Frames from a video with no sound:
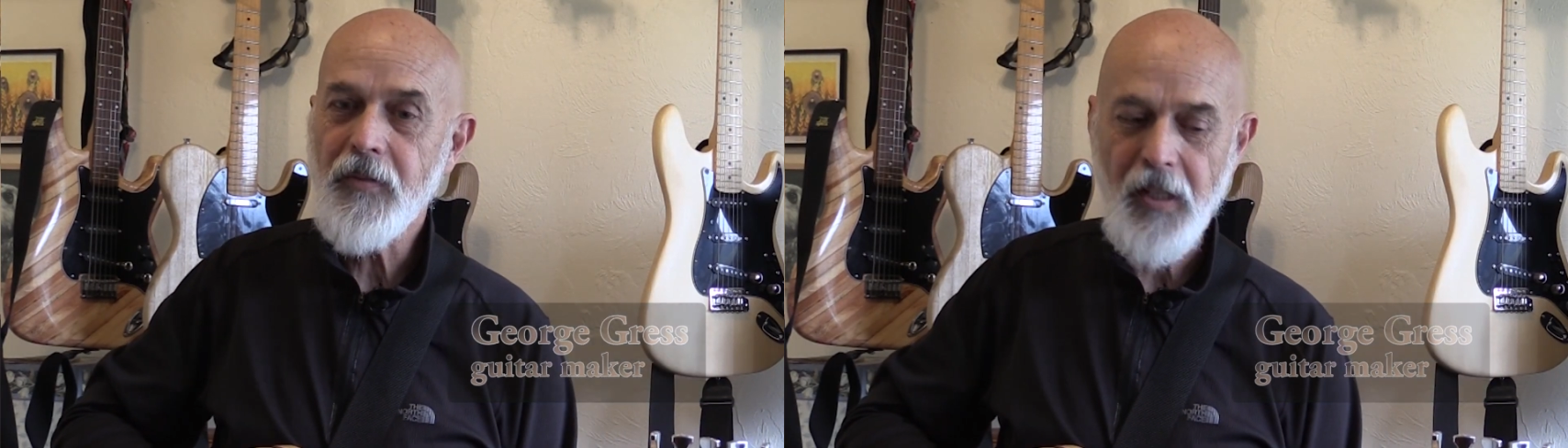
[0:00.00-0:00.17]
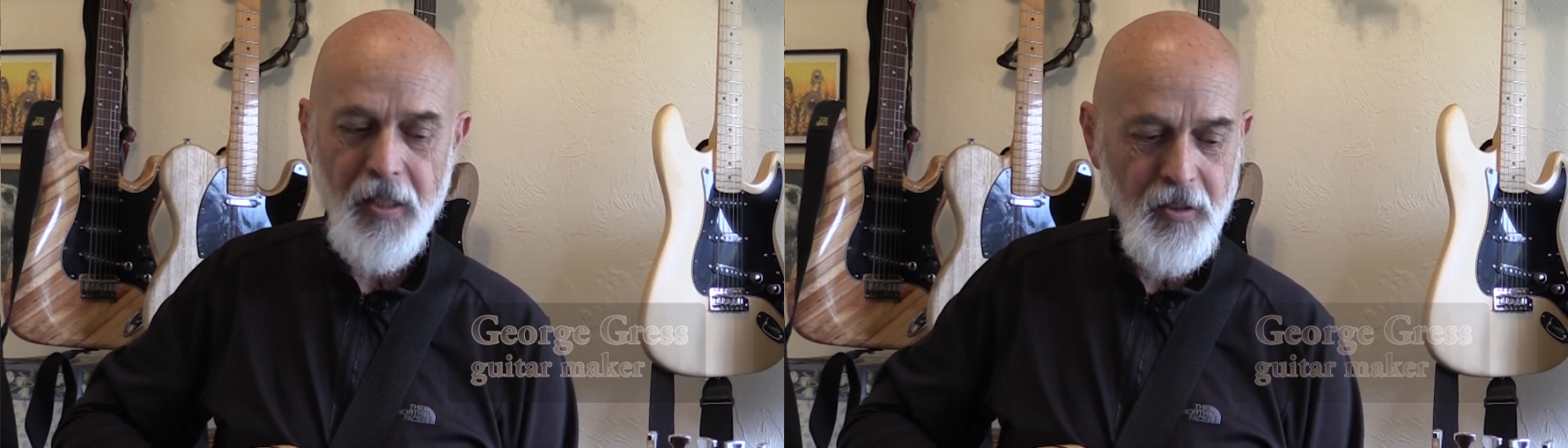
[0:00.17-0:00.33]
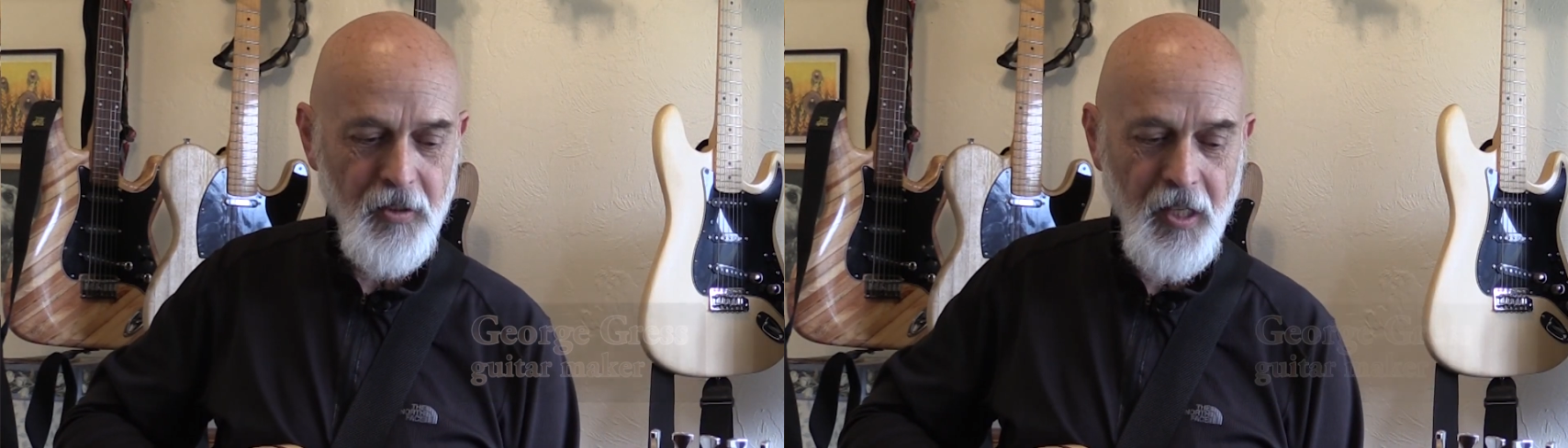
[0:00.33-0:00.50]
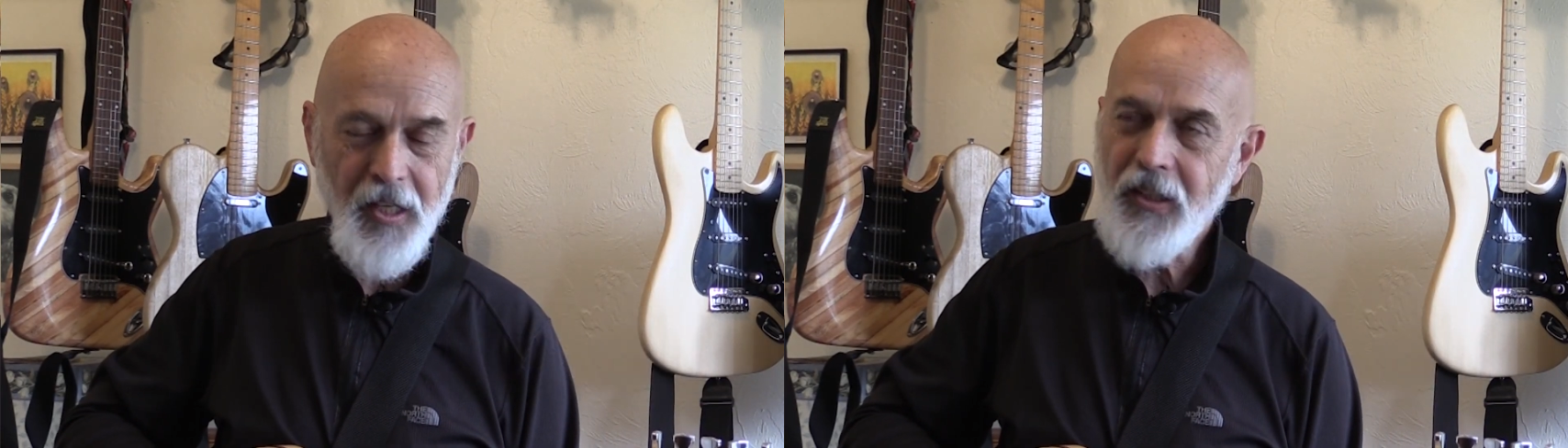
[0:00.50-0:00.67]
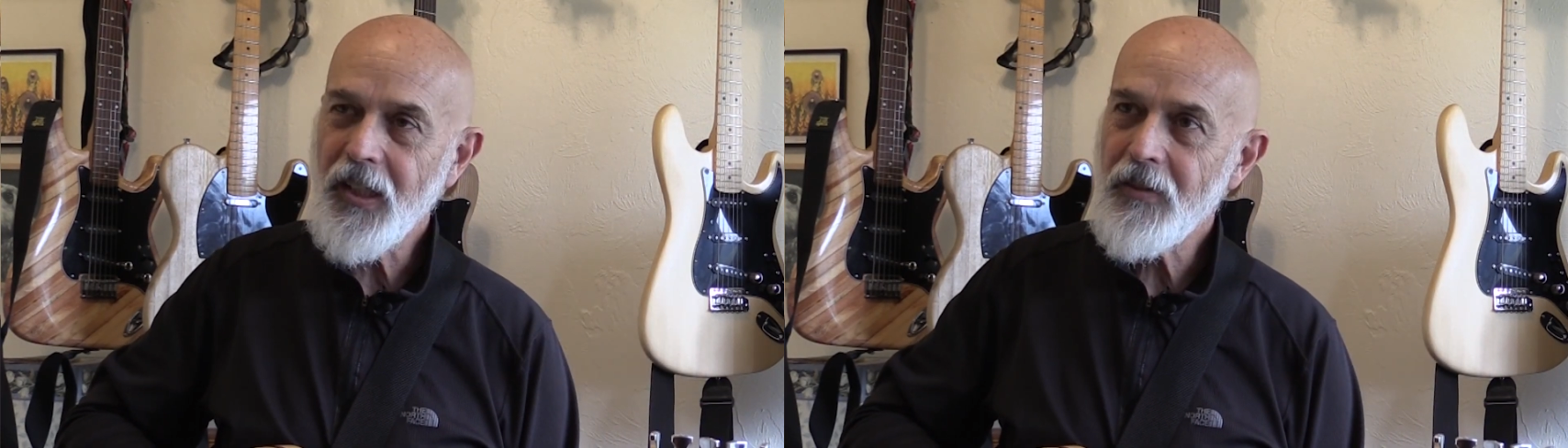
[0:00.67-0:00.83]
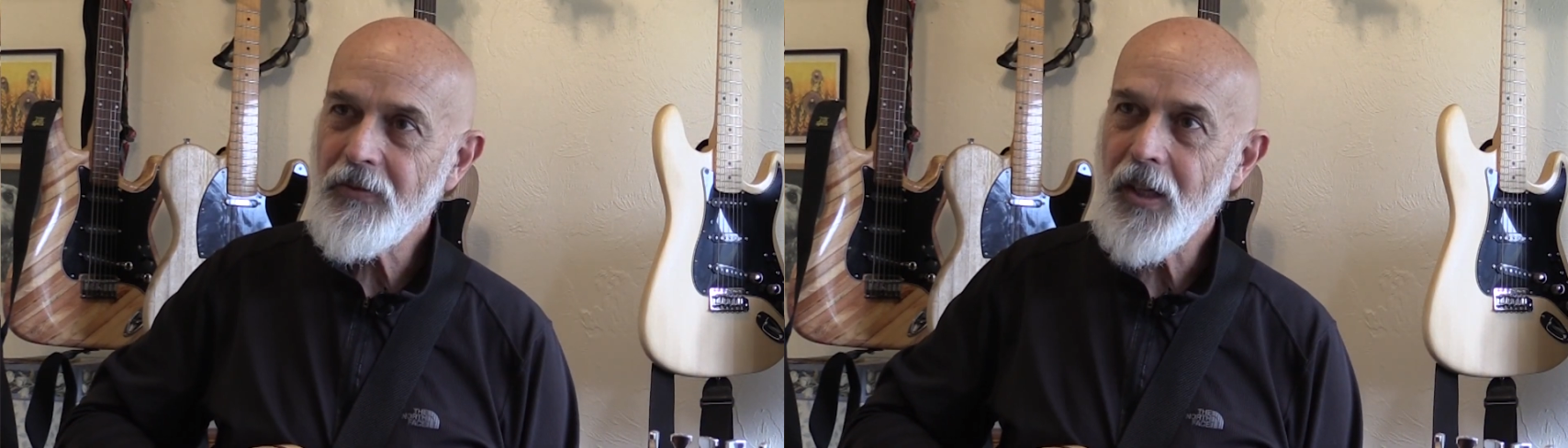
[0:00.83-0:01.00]
I
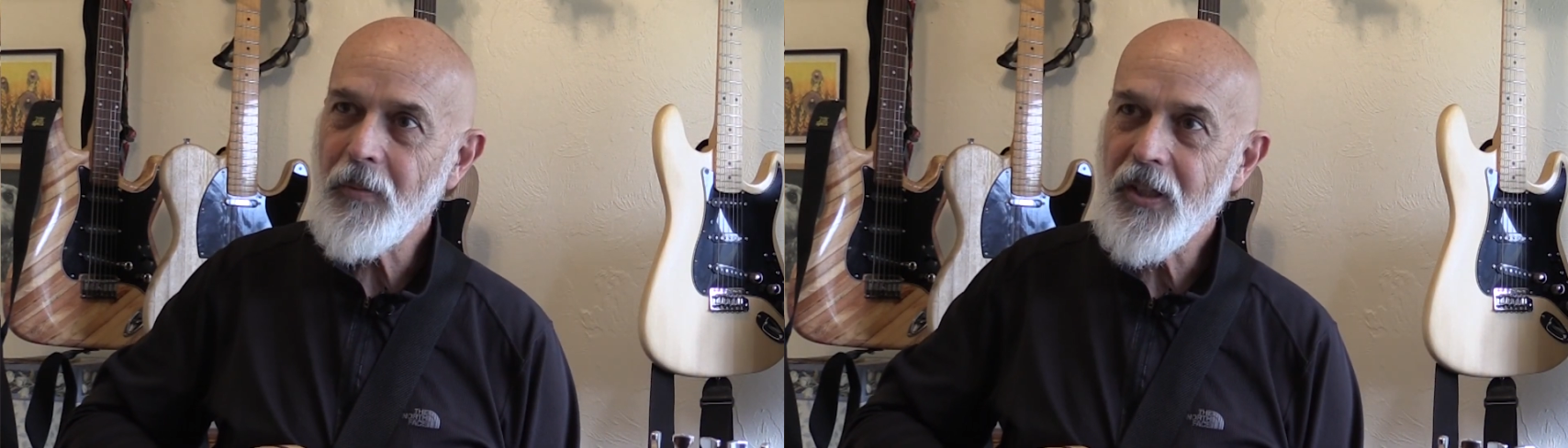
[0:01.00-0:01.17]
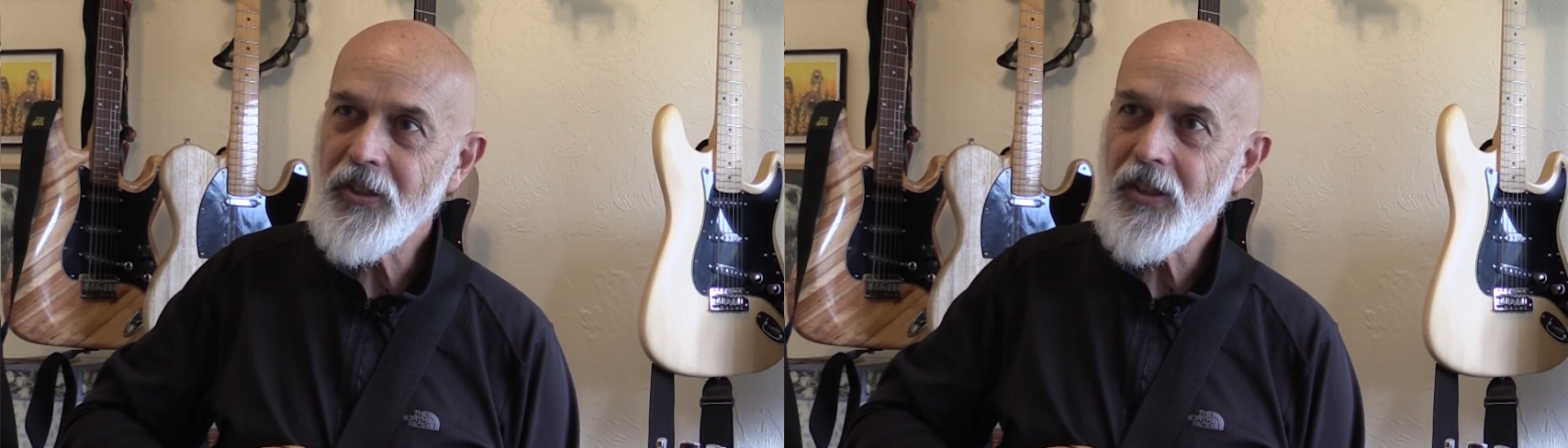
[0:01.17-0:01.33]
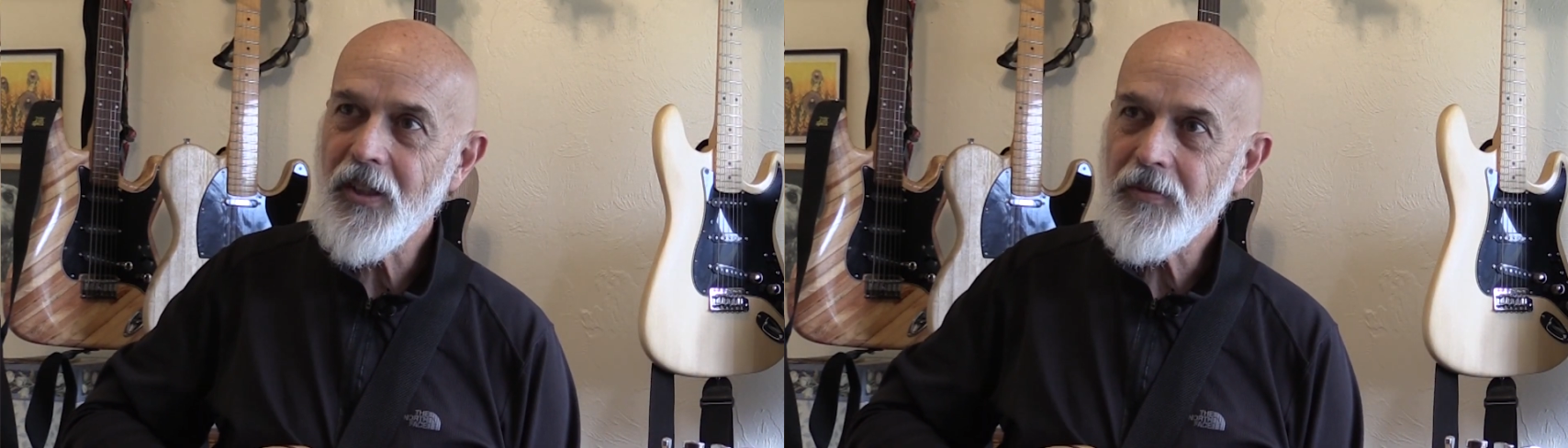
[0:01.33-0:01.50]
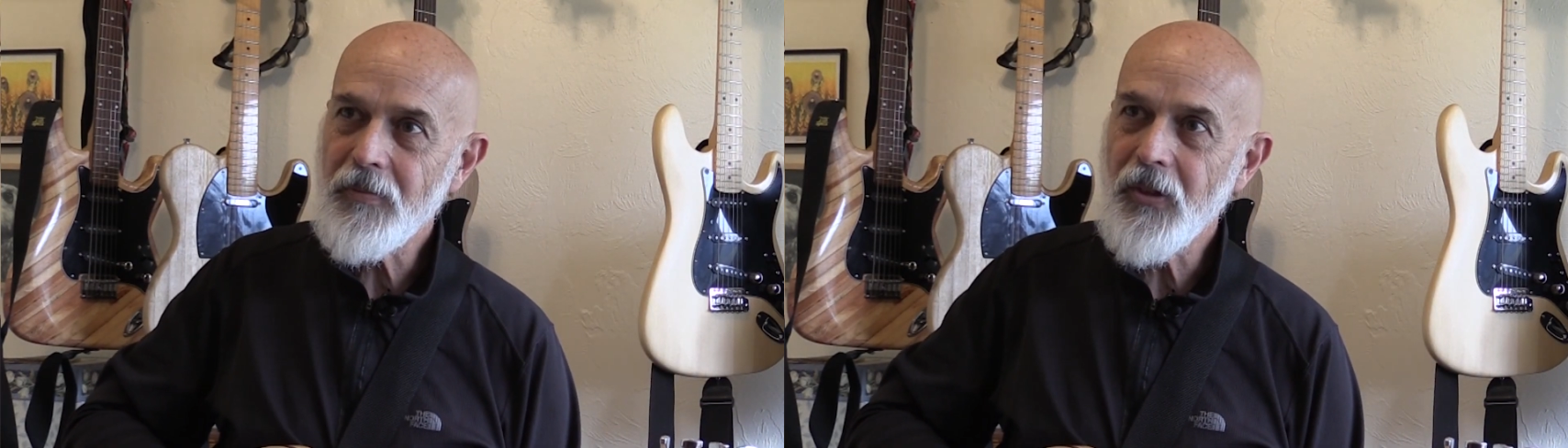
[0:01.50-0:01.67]
identify myself